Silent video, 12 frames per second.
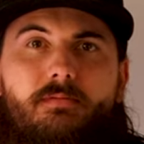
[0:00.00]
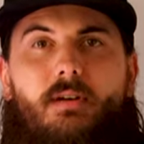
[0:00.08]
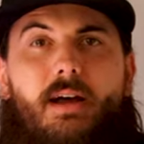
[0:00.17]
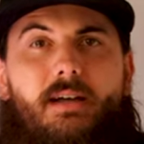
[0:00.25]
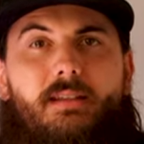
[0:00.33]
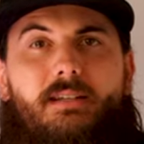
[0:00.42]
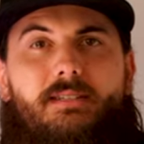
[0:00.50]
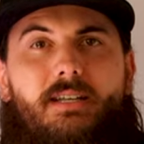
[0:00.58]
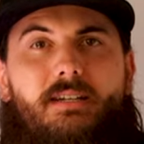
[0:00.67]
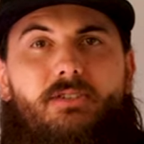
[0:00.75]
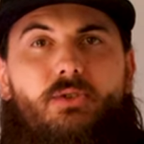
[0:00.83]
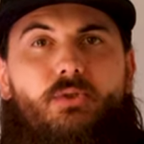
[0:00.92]
All right, let's
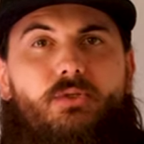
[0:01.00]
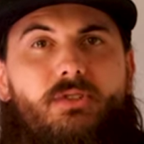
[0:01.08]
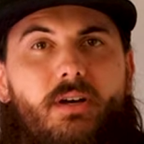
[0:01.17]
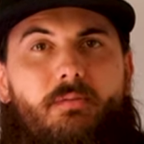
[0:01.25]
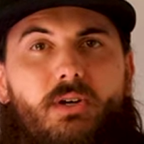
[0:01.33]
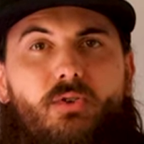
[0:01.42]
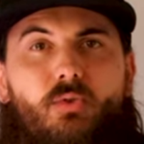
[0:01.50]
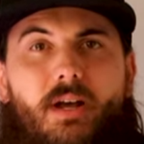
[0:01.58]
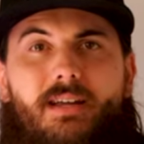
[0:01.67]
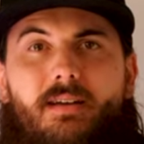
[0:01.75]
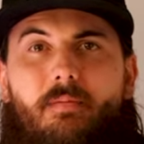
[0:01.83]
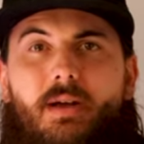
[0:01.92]
get into some
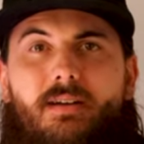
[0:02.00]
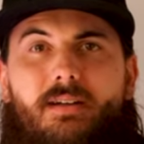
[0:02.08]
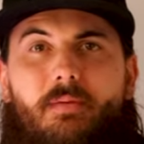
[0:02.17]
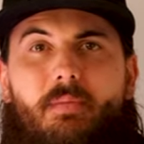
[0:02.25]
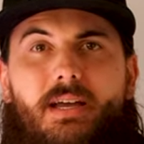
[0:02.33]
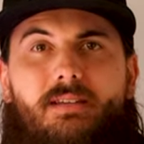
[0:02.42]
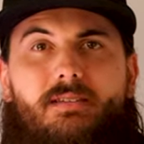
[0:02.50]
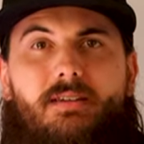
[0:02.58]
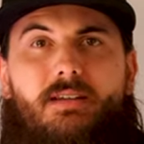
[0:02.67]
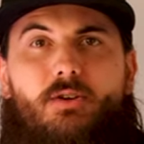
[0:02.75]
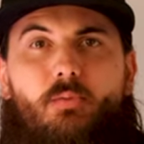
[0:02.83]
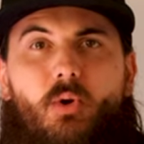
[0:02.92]
great American-made
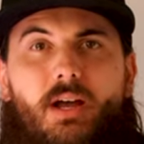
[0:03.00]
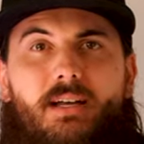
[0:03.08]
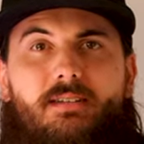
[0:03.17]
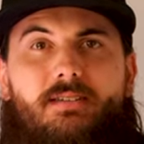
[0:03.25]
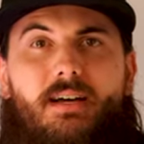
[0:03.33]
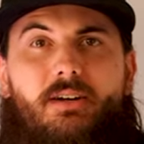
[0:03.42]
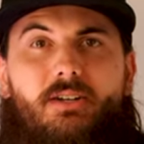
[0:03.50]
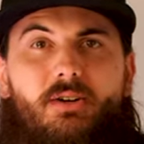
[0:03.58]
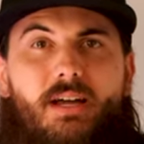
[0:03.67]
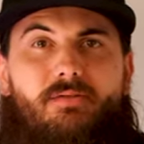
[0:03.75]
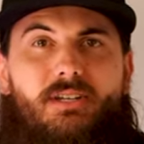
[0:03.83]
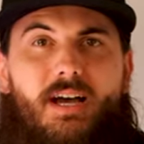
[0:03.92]
sneaker brands. Now, I
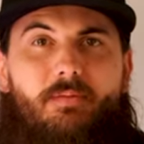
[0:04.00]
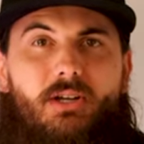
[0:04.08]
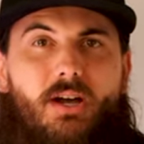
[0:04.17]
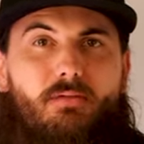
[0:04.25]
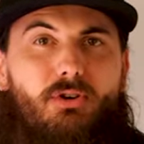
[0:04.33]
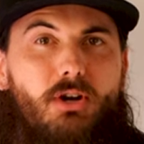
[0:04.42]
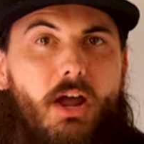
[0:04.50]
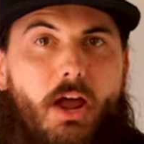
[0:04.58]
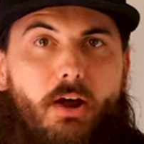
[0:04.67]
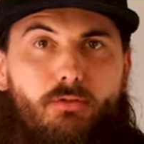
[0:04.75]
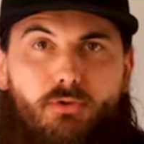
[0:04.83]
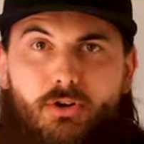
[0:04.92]
don't have time to cover
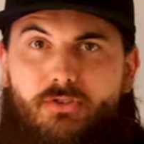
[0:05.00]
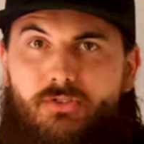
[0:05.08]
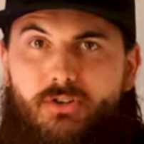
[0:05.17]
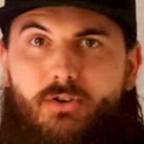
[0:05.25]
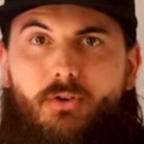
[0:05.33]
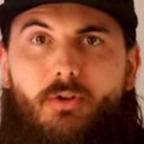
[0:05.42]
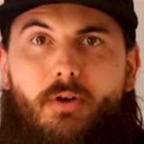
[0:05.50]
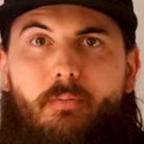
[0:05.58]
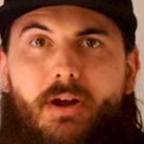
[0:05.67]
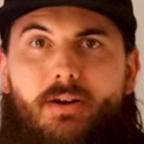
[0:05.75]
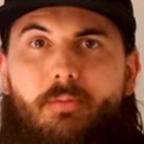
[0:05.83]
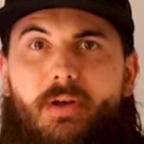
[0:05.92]
every single
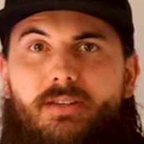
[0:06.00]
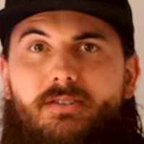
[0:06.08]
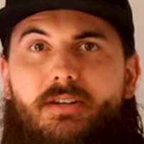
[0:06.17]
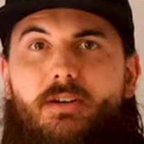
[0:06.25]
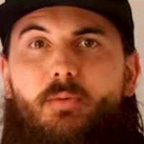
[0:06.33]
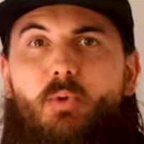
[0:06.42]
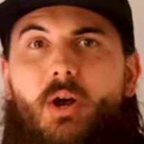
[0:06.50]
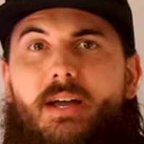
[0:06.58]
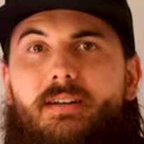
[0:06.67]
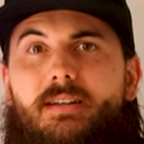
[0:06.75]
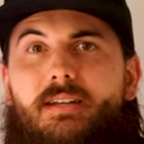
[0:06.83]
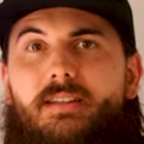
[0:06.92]
American-made sneaker
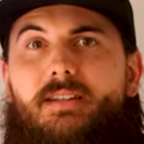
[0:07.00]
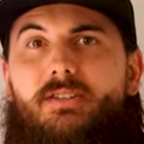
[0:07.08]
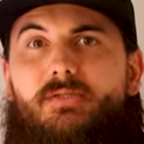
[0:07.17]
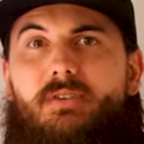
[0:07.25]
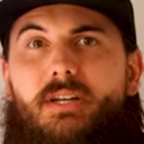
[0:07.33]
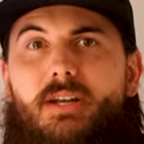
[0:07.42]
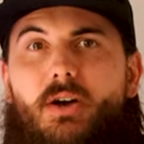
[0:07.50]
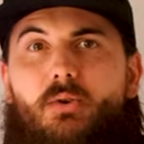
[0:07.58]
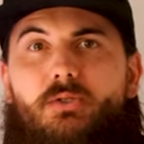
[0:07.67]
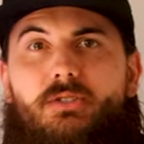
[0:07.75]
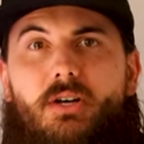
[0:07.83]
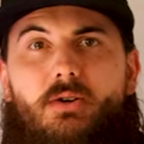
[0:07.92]
brand in this
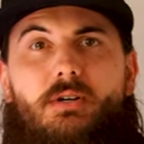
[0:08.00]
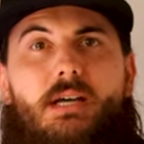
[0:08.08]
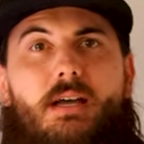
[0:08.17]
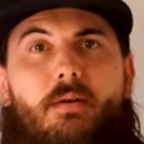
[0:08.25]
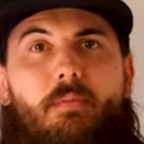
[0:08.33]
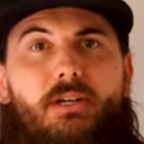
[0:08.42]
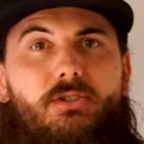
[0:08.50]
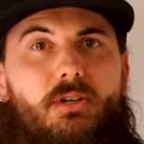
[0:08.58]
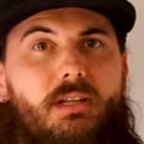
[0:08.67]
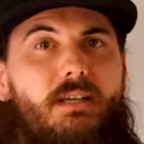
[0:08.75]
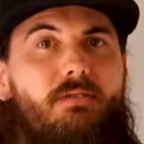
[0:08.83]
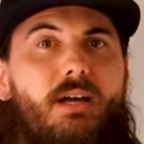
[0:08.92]
video, so make sure
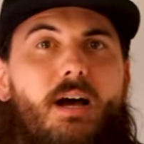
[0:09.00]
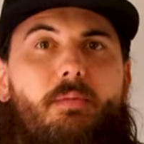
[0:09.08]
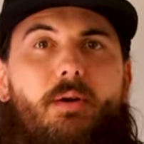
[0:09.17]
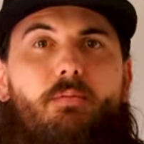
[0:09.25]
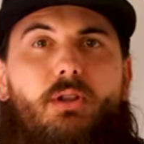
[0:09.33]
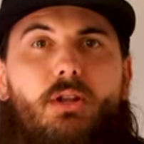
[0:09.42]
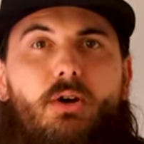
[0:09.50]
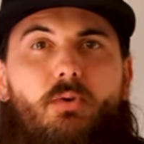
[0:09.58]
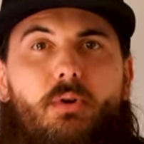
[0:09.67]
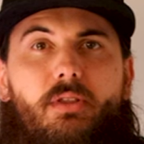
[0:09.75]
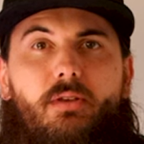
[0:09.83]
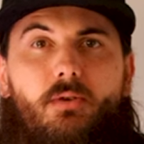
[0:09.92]
to leave a comment below
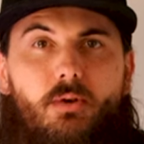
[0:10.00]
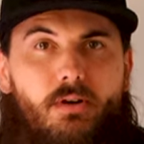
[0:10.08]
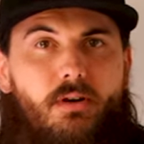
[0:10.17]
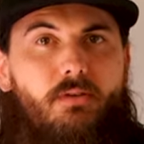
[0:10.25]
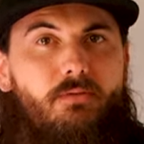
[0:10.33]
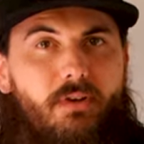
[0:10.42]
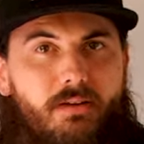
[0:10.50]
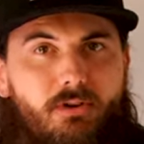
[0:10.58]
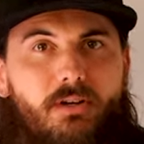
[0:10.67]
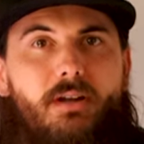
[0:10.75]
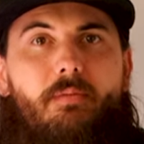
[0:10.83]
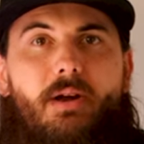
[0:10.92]
with your
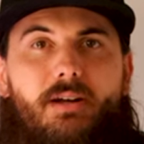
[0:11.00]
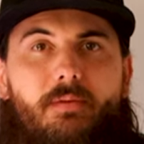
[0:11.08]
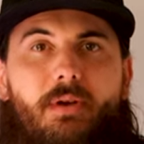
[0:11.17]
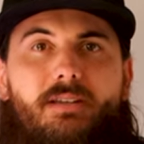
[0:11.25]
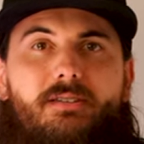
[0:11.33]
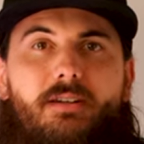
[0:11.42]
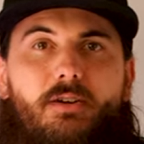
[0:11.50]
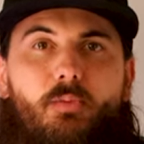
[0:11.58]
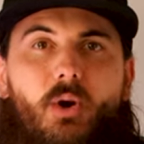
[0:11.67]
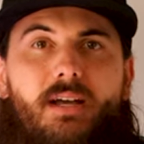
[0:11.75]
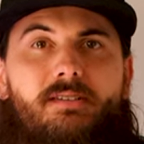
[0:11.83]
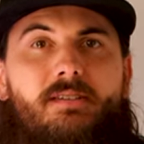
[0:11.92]
favorite American-made sneaker
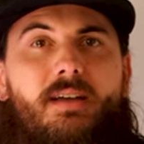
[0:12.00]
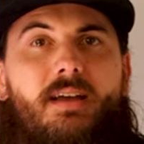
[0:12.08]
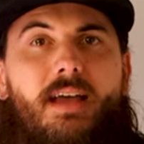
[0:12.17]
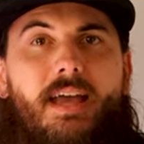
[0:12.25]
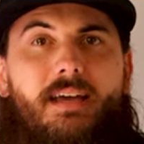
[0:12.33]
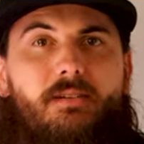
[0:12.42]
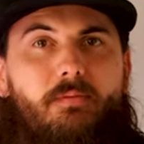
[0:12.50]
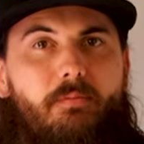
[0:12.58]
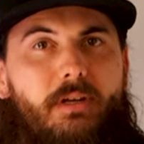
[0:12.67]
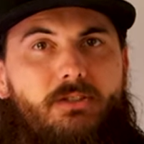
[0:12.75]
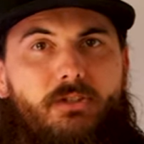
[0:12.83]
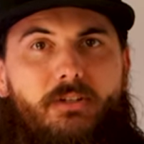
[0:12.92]
brands, and
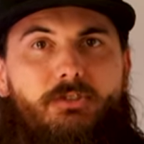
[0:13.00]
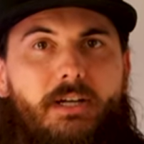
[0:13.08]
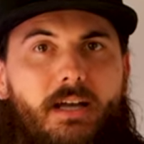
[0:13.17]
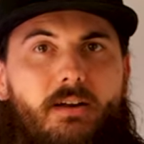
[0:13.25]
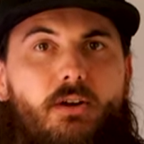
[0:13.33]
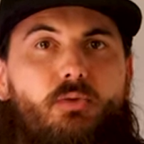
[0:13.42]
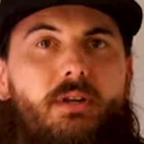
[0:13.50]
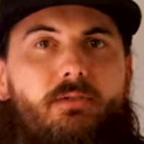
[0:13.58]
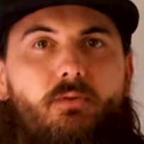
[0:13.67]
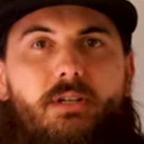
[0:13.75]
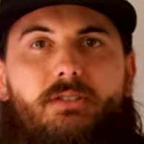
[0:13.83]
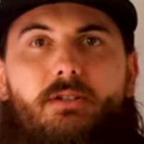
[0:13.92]
make sure to check out our
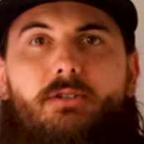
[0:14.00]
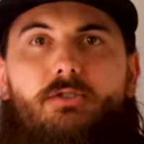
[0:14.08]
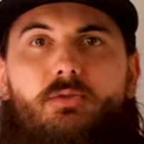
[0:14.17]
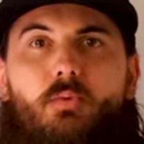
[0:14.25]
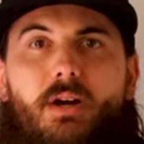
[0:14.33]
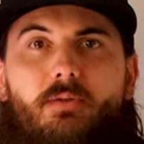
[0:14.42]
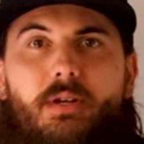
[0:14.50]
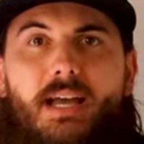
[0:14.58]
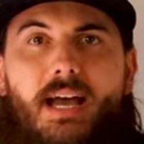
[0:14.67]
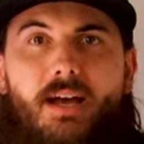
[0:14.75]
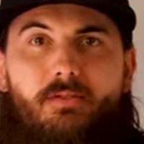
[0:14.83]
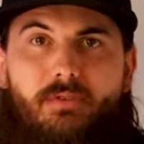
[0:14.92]
written research, where we
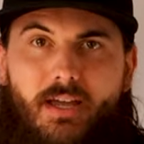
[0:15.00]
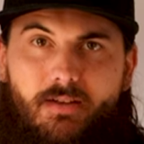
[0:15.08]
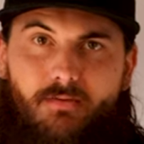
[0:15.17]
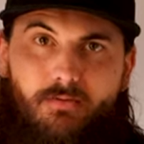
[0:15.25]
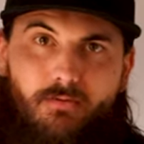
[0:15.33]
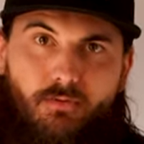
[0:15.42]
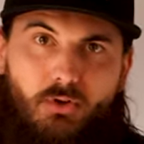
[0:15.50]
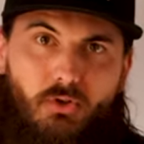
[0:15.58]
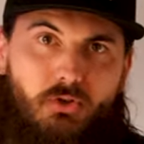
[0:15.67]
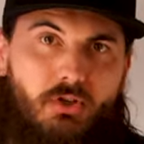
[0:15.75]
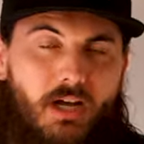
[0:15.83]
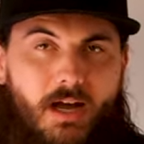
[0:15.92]
have a
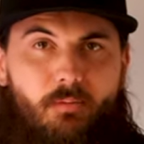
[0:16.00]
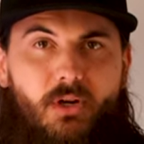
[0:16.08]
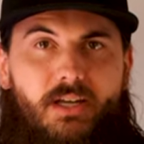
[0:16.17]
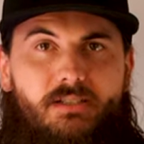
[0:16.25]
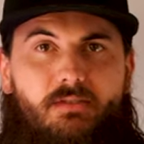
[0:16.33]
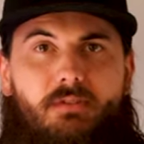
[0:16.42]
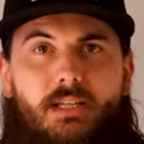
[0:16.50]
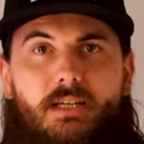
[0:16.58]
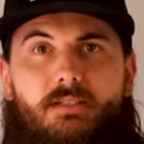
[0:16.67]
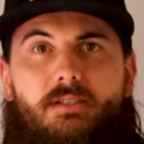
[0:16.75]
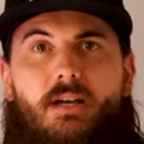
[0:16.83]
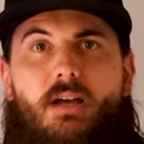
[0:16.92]
full comprehensive
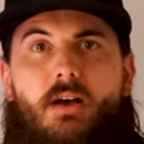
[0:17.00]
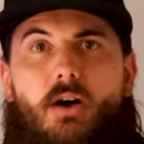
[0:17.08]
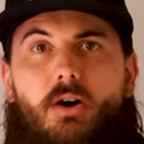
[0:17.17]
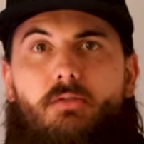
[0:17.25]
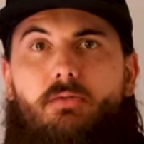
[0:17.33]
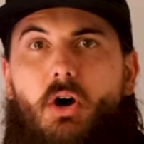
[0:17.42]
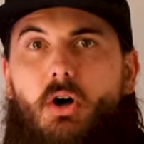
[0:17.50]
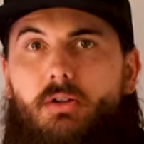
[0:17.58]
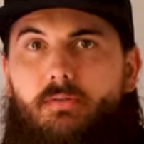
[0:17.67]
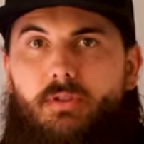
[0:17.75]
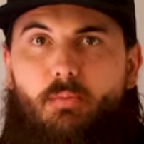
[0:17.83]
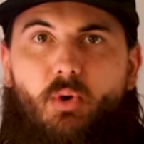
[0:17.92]
list of
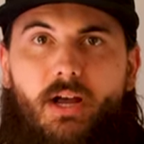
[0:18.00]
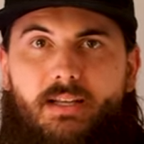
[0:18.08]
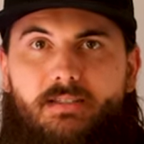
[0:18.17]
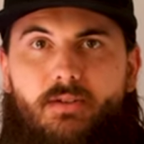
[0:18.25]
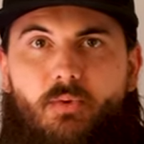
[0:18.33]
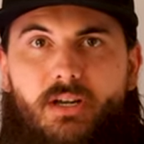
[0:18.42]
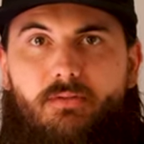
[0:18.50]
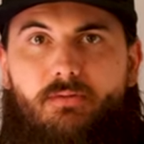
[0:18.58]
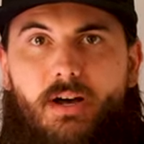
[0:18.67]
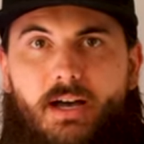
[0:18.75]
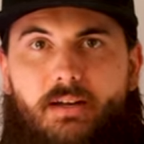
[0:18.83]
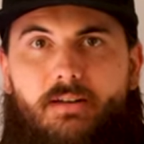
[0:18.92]
all of the brands that we could
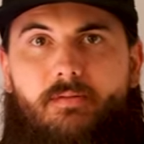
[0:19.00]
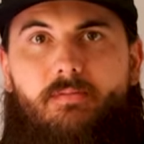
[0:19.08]
find.